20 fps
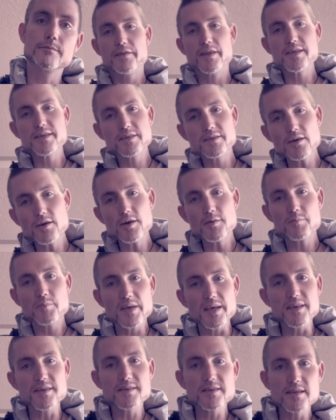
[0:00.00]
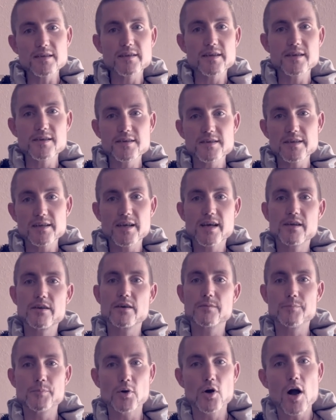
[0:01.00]
They start piecing things together
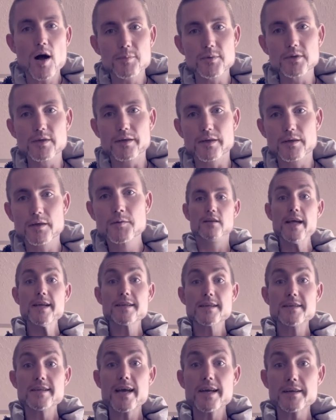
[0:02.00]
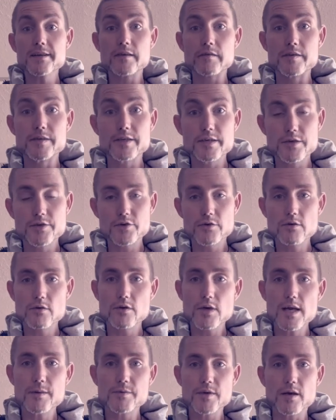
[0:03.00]
properly, like detectives in a true
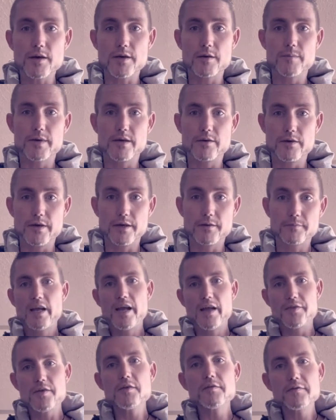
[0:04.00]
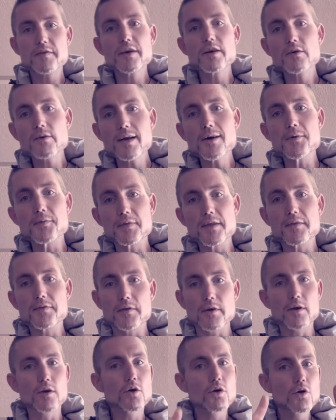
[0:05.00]
crime documentary. They'll figure out that
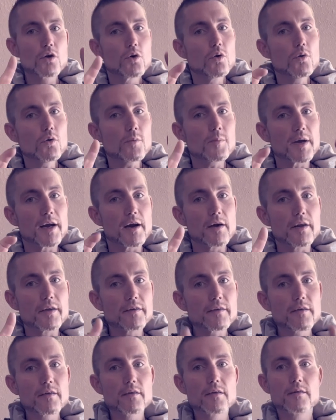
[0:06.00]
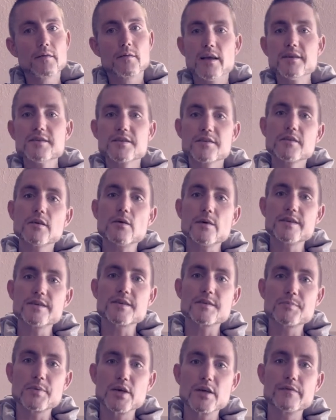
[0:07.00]
the cool parent isn't always
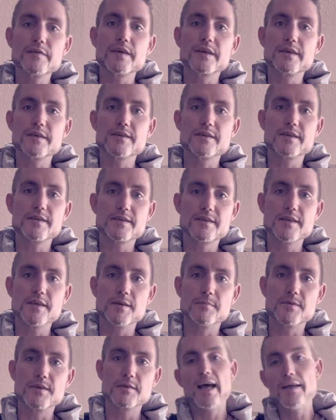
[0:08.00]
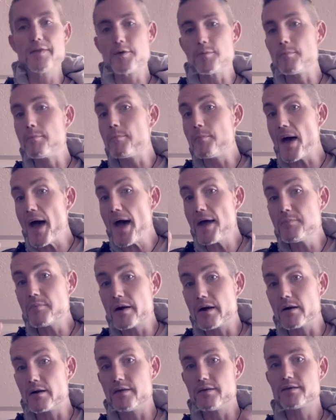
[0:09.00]
as perfect as they seemed, and the bad
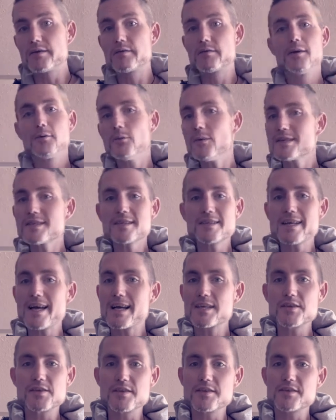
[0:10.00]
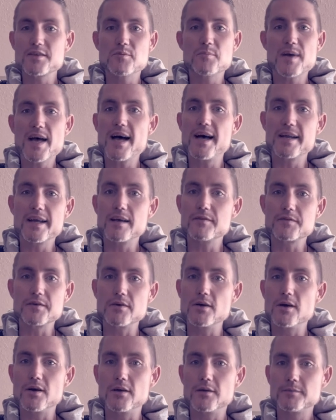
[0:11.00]
parent wasn't actually so bad after
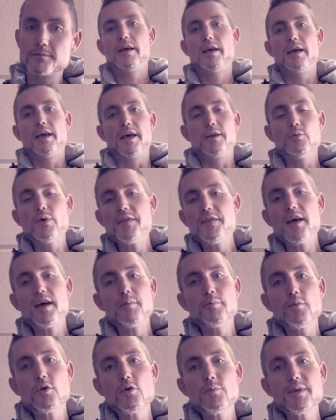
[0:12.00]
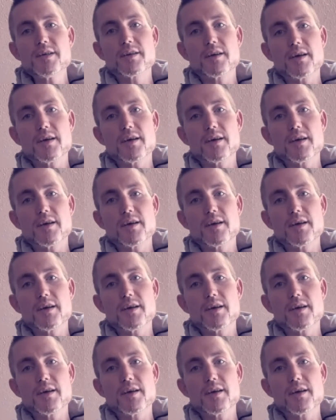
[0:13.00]
all. And when that moment